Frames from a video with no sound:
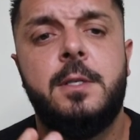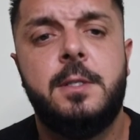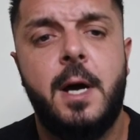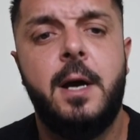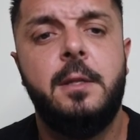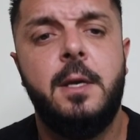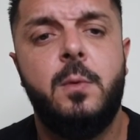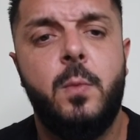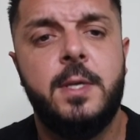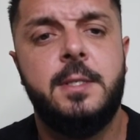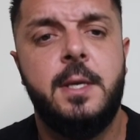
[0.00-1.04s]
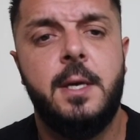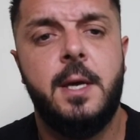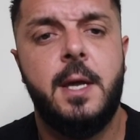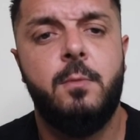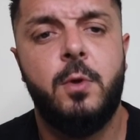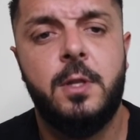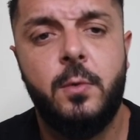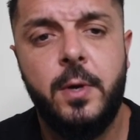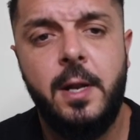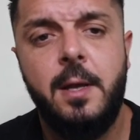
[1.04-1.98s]
start investing in
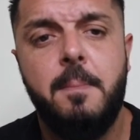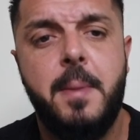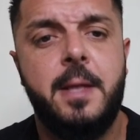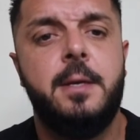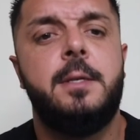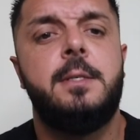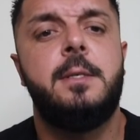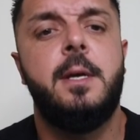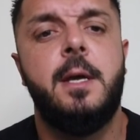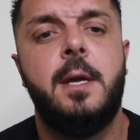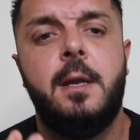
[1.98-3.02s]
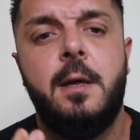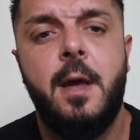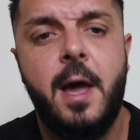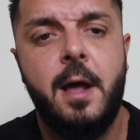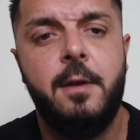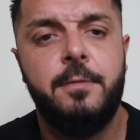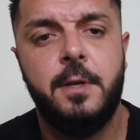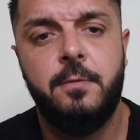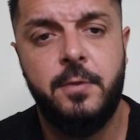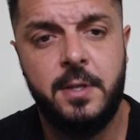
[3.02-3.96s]
what really matters in
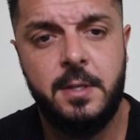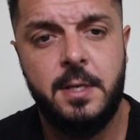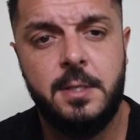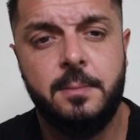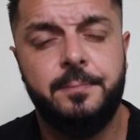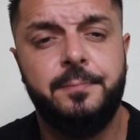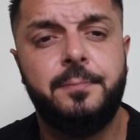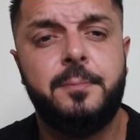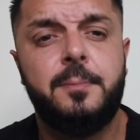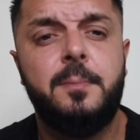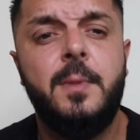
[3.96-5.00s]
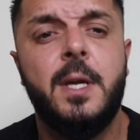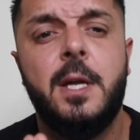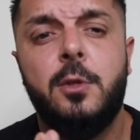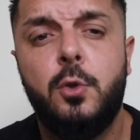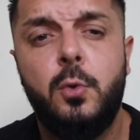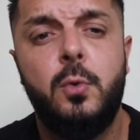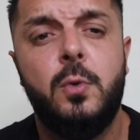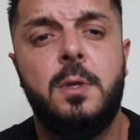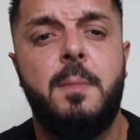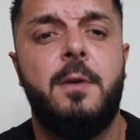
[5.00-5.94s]
health and fitness and
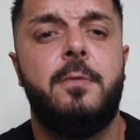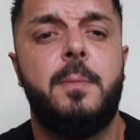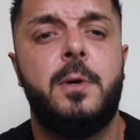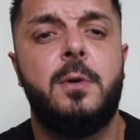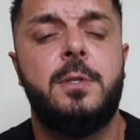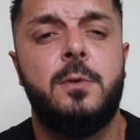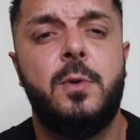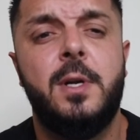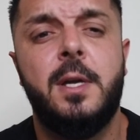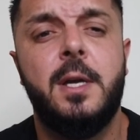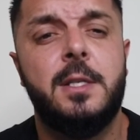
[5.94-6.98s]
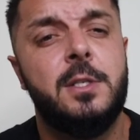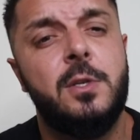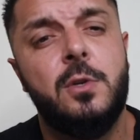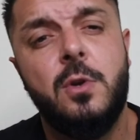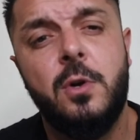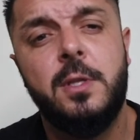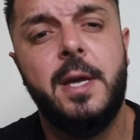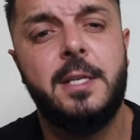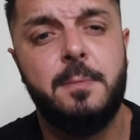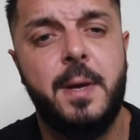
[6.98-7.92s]
do the math, because really it's
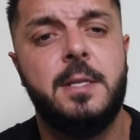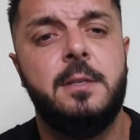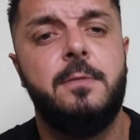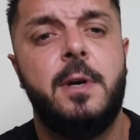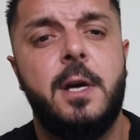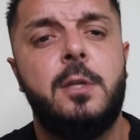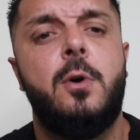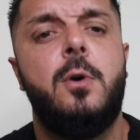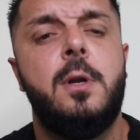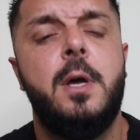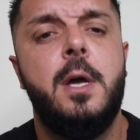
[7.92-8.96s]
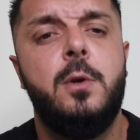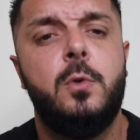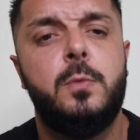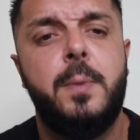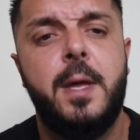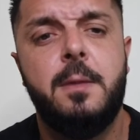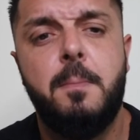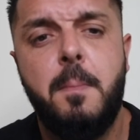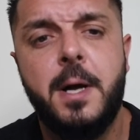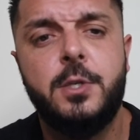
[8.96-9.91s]
not expensive at all. You spend
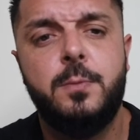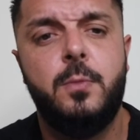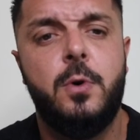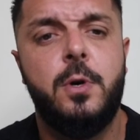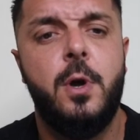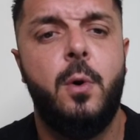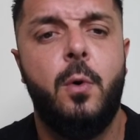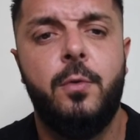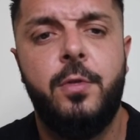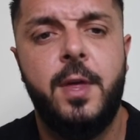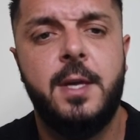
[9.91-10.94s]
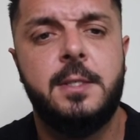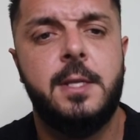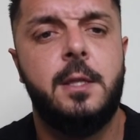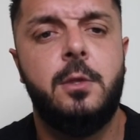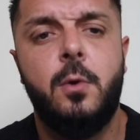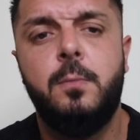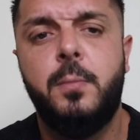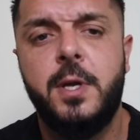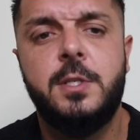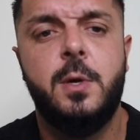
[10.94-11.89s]
much more on things that
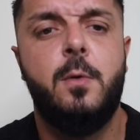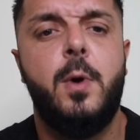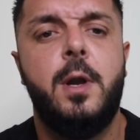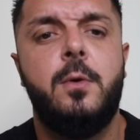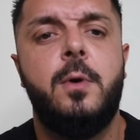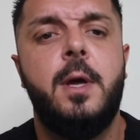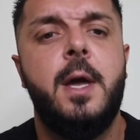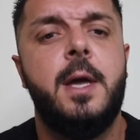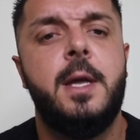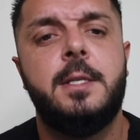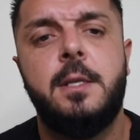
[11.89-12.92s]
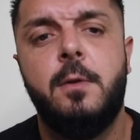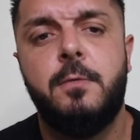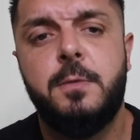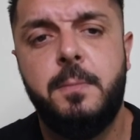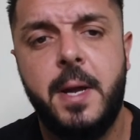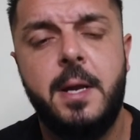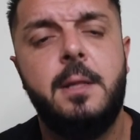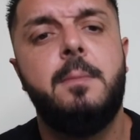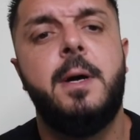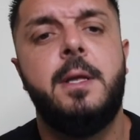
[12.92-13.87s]
don't bring you a value instead of
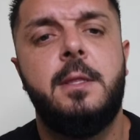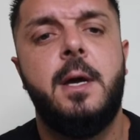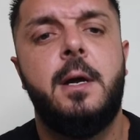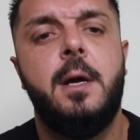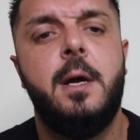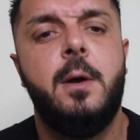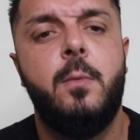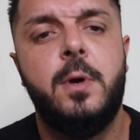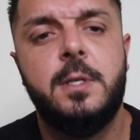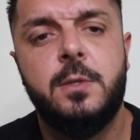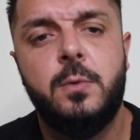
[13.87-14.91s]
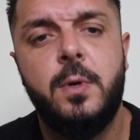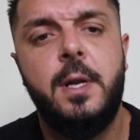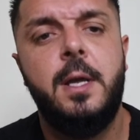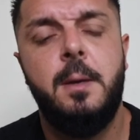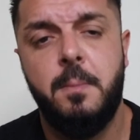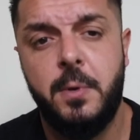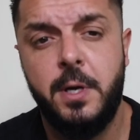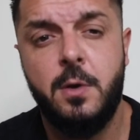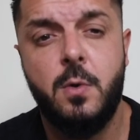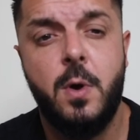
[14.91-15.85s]
spending money there where it's really
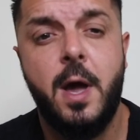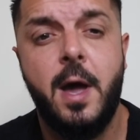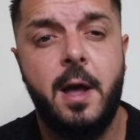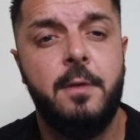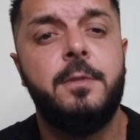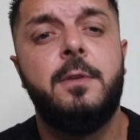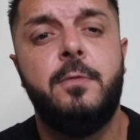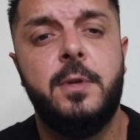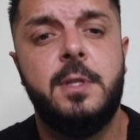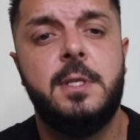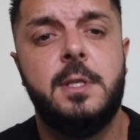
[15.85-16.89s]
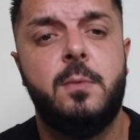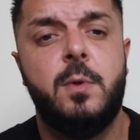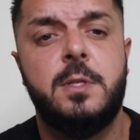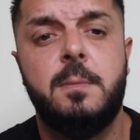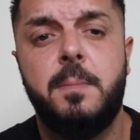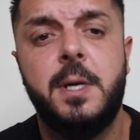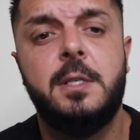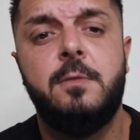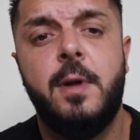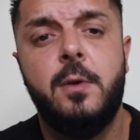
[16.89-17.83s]
bringing you health and fitness and what's the
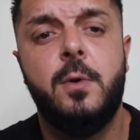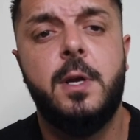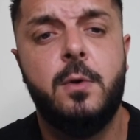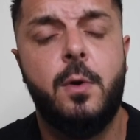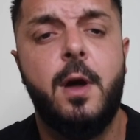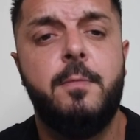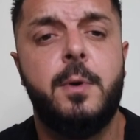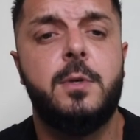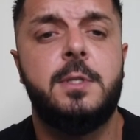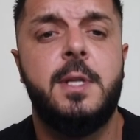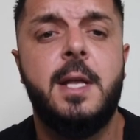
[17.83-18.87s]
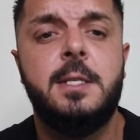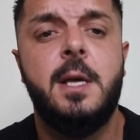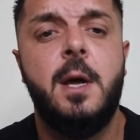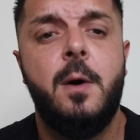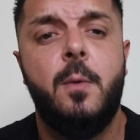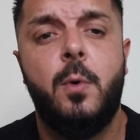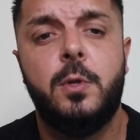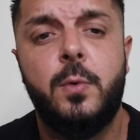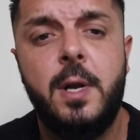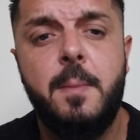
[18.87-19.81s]
biggest value in your life because that's
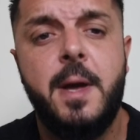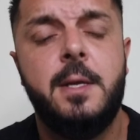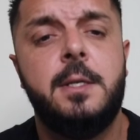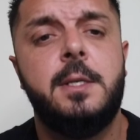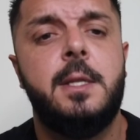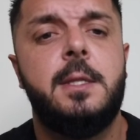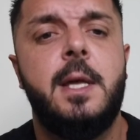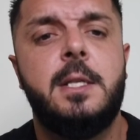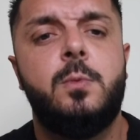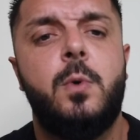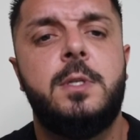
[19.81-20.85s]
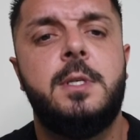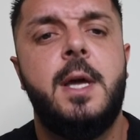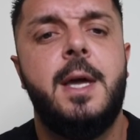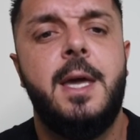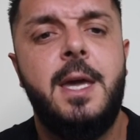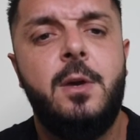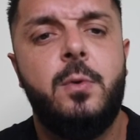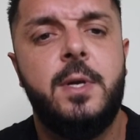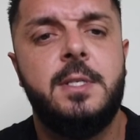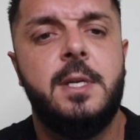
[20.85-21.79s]
what really matters and that's what's
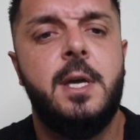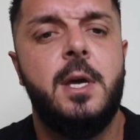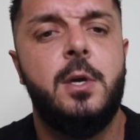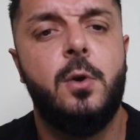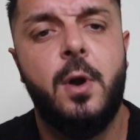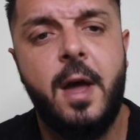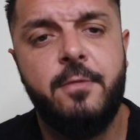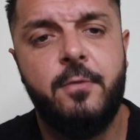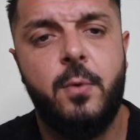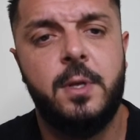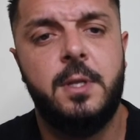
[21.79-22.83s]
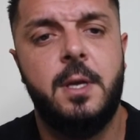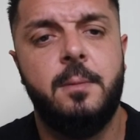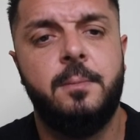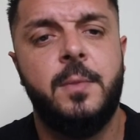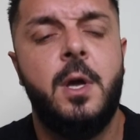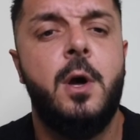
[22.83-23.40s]
increasing your life quality.